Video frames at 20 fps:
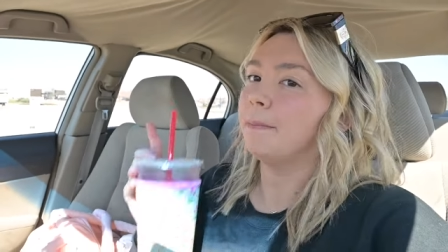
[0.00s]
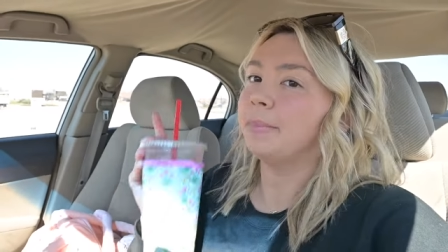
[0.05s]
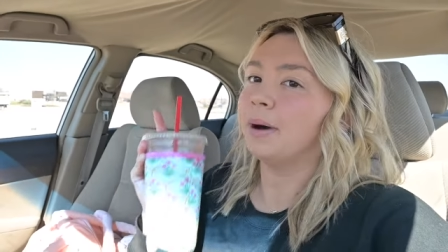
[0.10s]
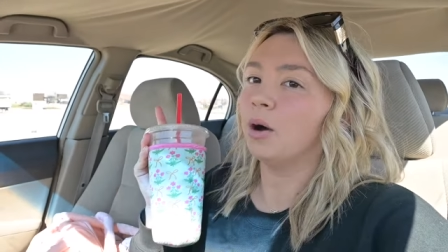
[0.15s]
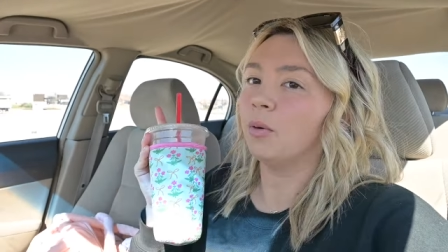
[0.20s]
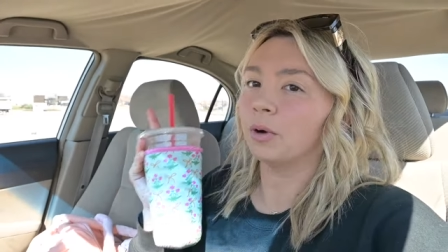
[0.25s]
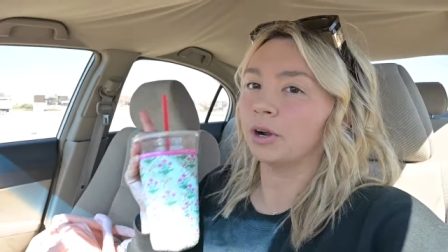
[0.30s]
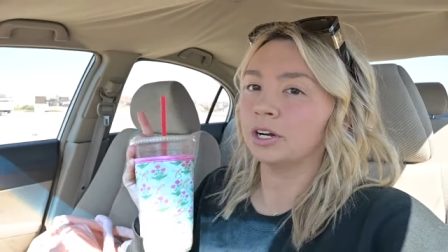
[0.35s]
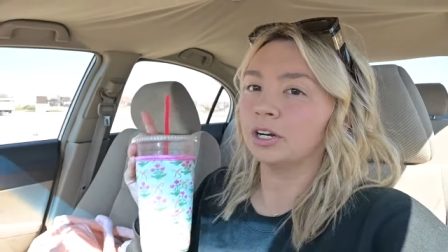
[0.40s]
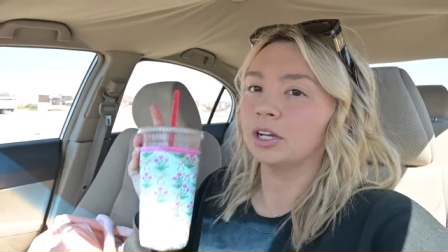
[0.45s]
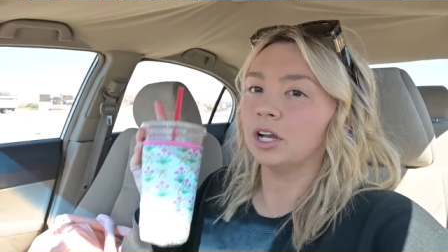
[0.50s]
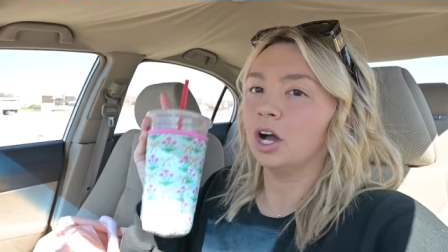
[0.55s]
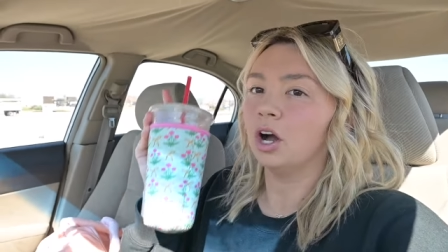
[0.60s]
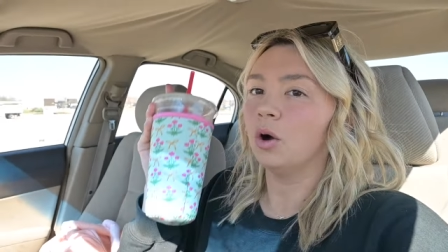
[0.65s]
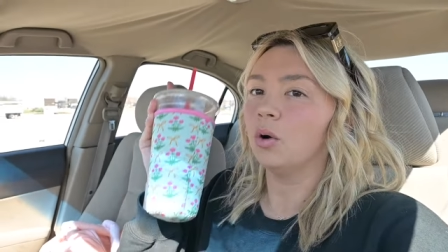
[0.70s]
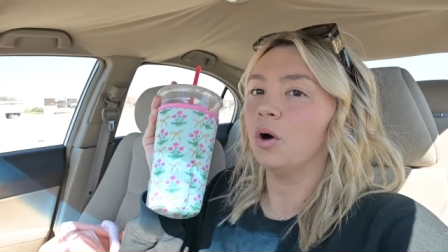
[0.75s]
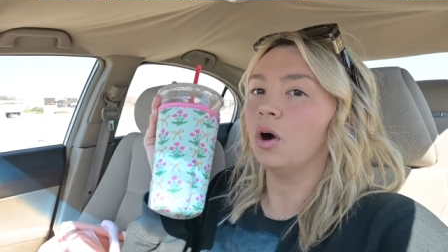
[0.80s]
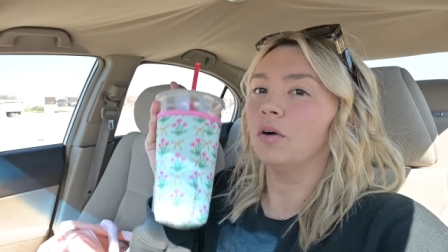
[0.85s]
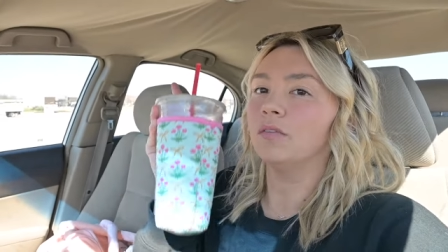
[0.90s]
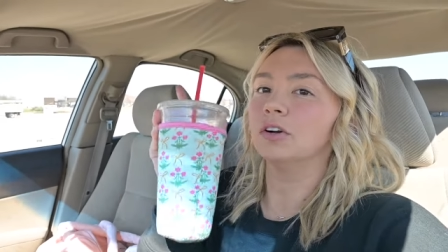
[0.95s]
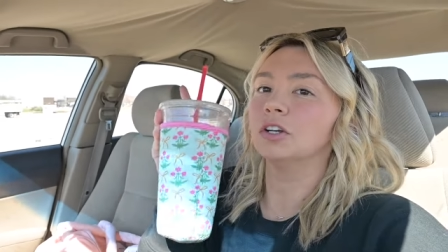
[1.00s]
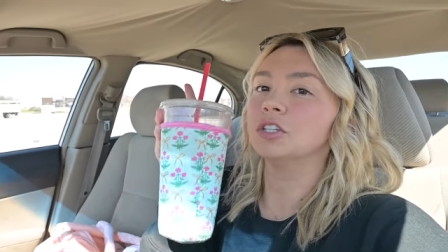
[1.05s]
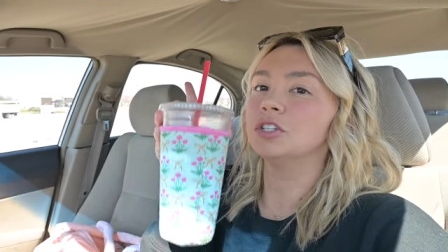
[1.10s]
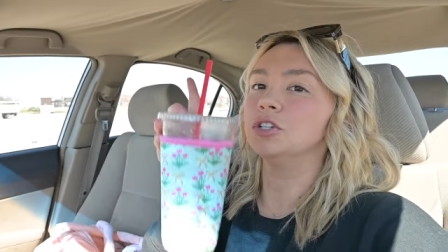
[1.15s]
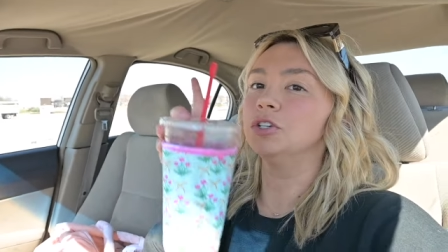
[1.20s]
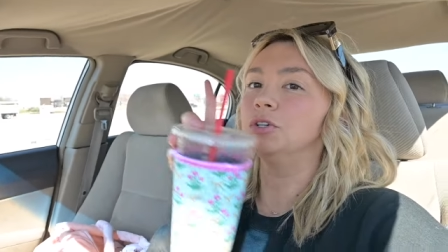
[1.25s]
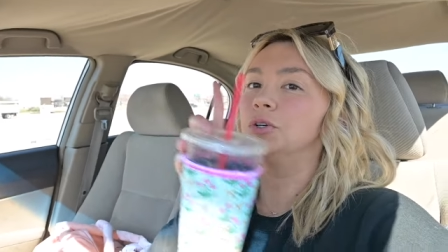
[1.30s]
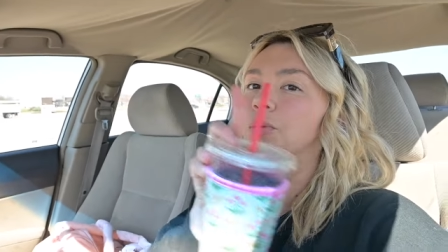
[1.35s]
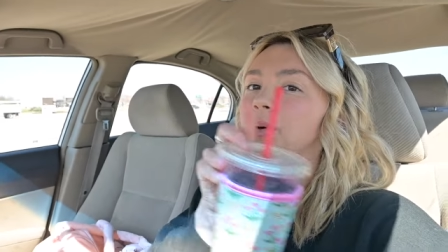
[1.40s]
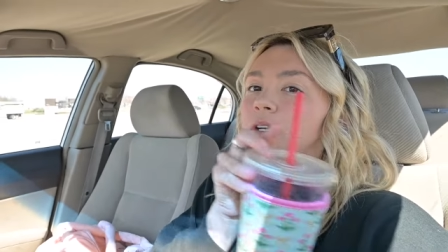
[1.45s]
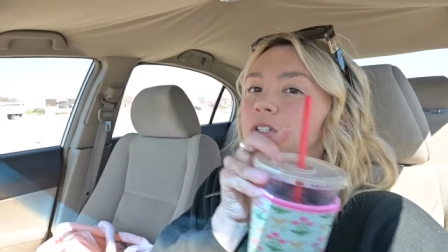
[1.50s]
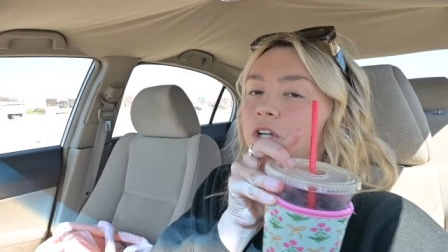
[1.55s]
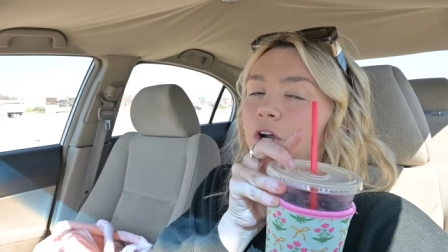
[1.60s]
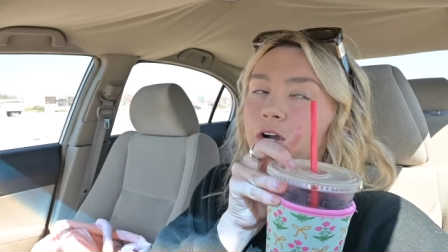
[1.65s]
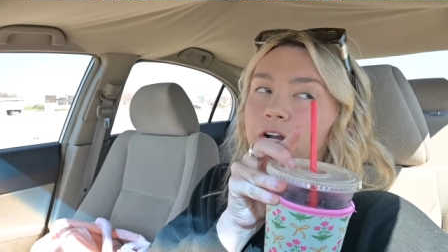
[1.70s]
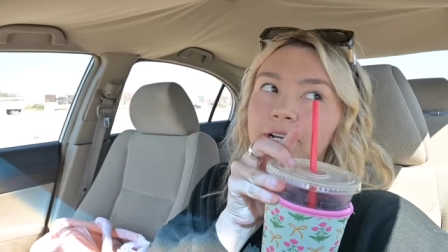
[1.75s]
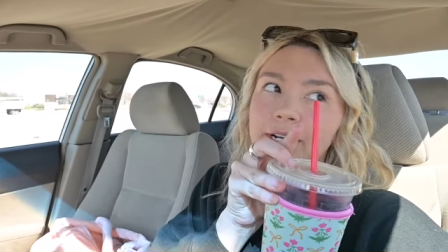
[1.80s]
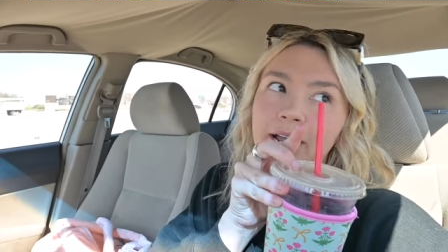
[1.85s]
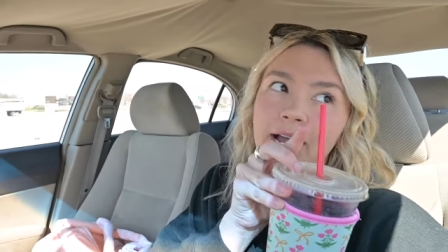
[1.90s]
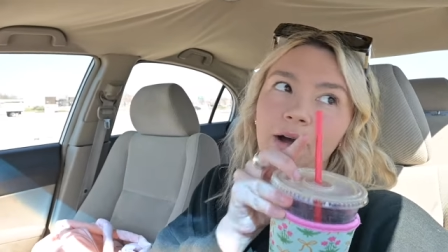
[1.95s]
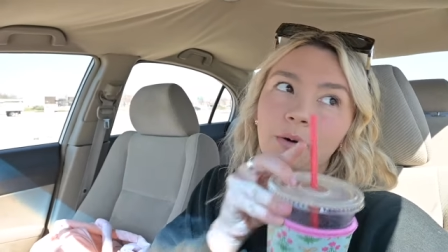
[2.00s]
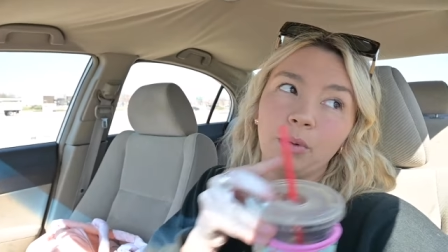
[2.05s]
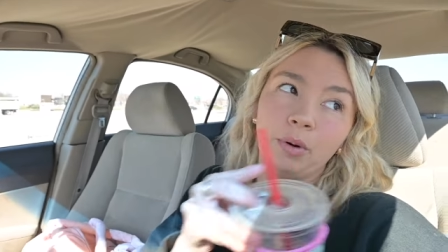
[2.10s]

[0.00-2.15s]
But we're gonna go over to Target now.